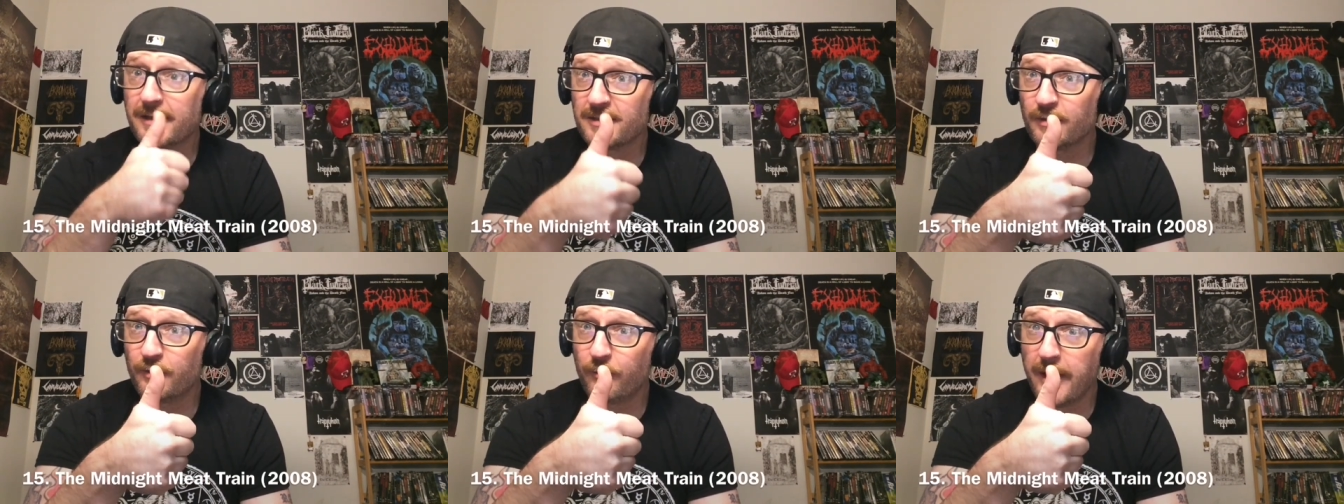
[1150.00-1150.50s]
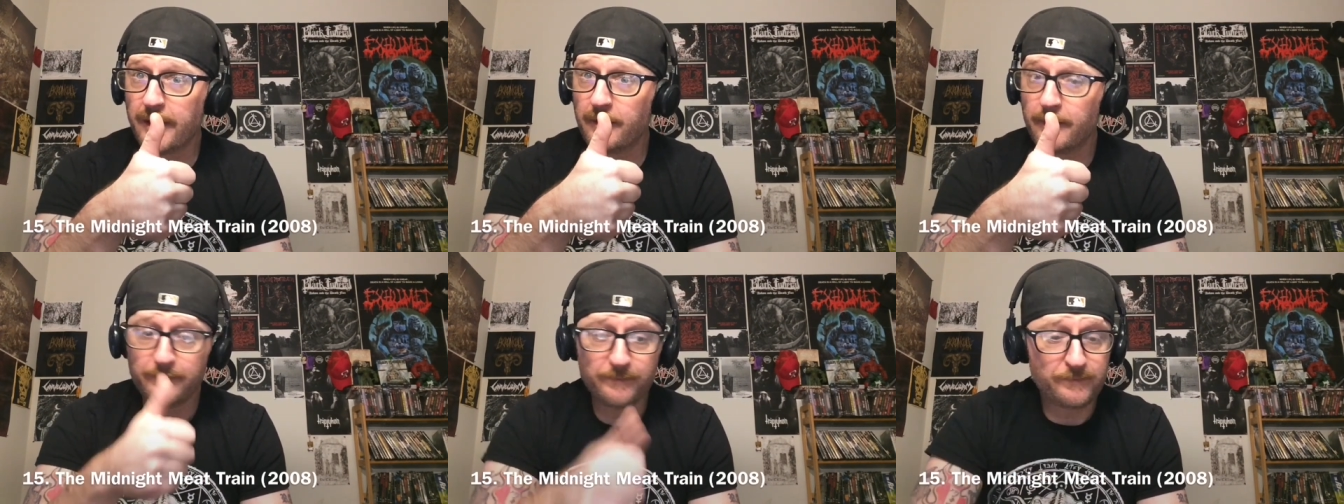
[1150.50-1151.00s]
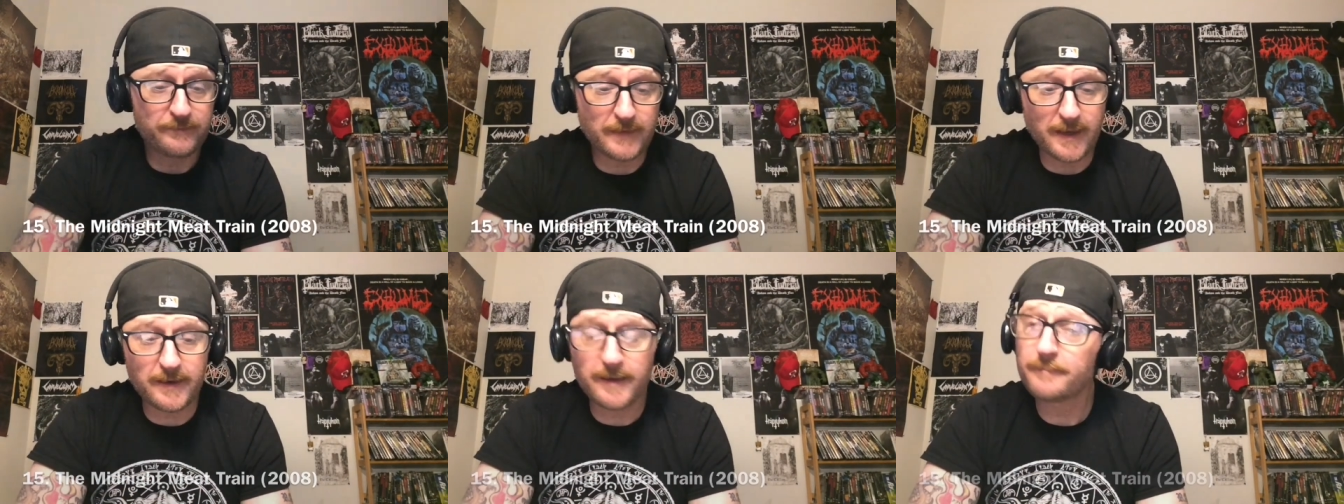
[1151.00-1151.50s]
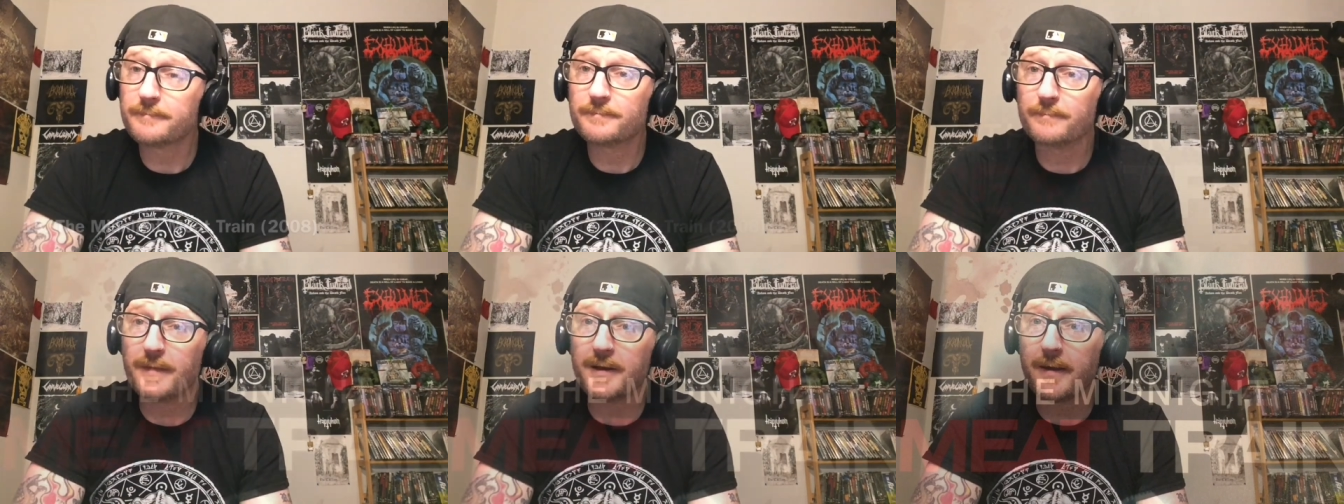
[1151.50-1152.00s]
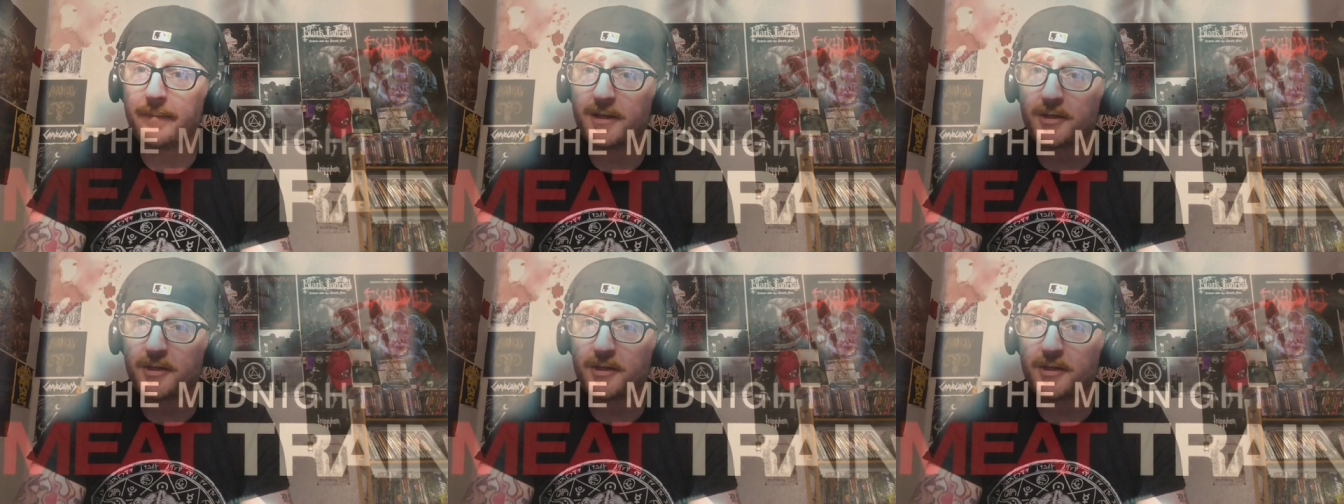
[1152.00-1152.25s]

excellent writer. And yeah, Midnight